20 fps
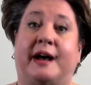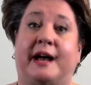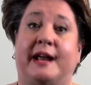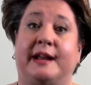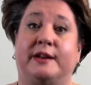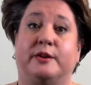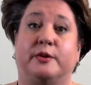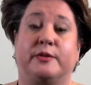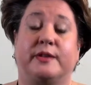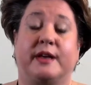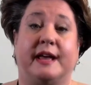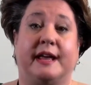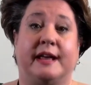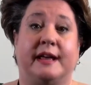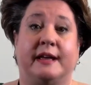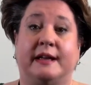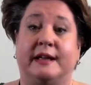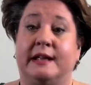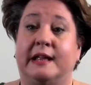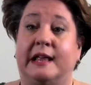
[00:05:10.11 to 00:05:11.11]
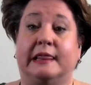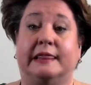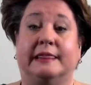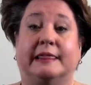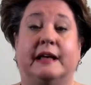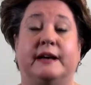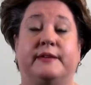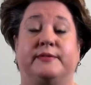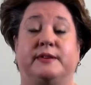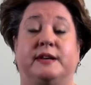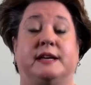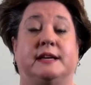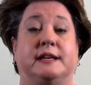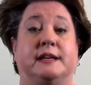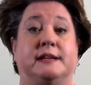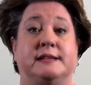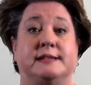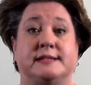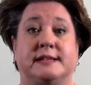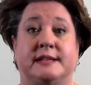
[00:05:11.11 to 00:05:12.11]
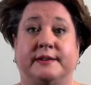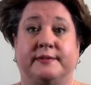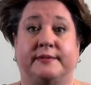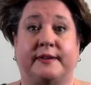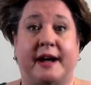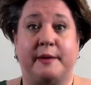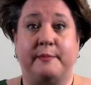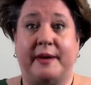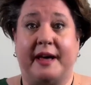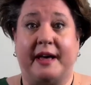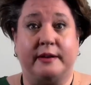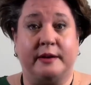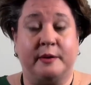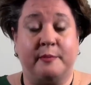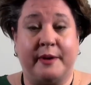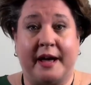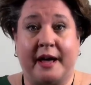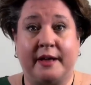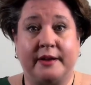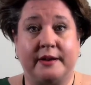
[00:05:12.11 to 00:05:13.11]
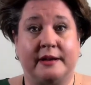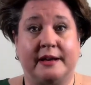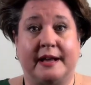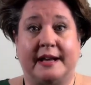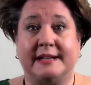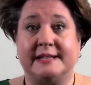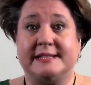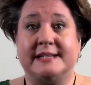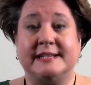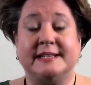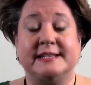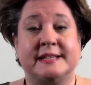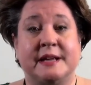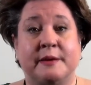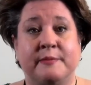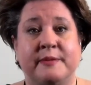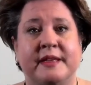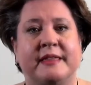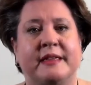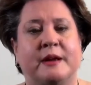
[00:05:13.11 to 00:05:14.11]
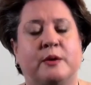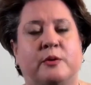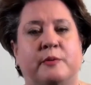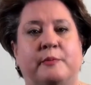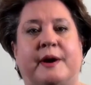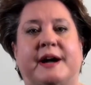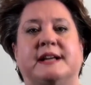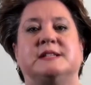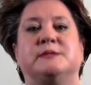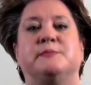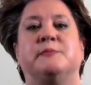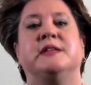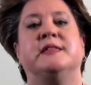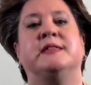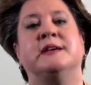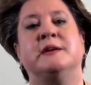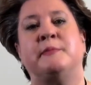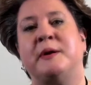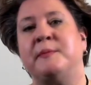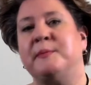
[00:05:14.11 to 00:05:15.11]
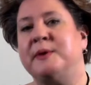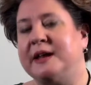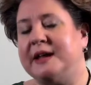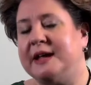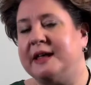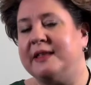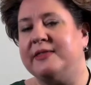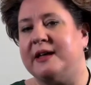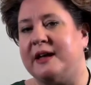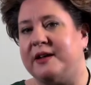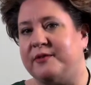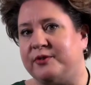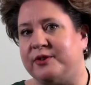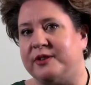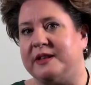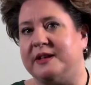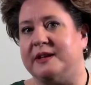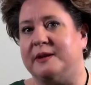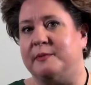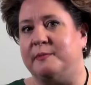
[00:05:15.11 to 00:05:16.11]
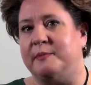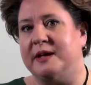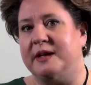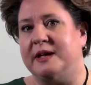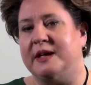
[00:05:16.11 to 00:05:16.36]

I know they love kittens, and if I'm out and about and I see something that reminds me of them, I'm going to get that for them.